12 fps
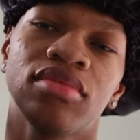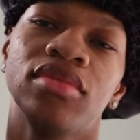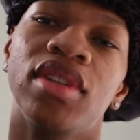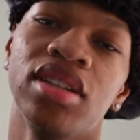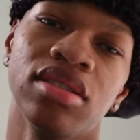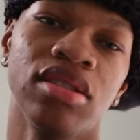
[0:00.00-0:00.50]

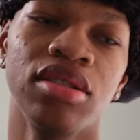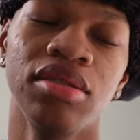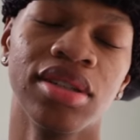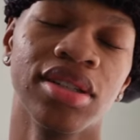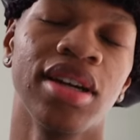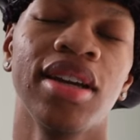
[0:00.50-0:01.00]
This the
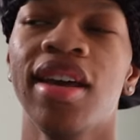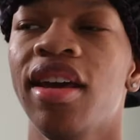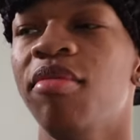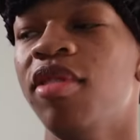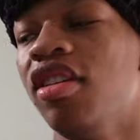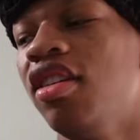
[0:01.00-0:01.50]
newest. I
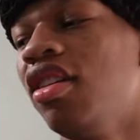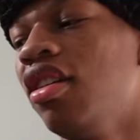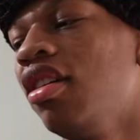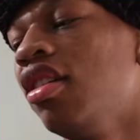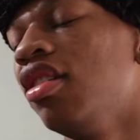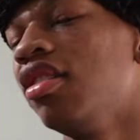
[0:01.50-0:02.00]
came in
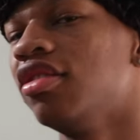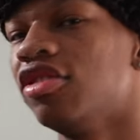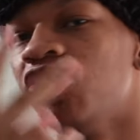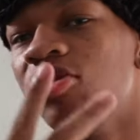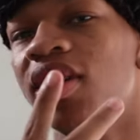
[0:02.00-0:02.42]
2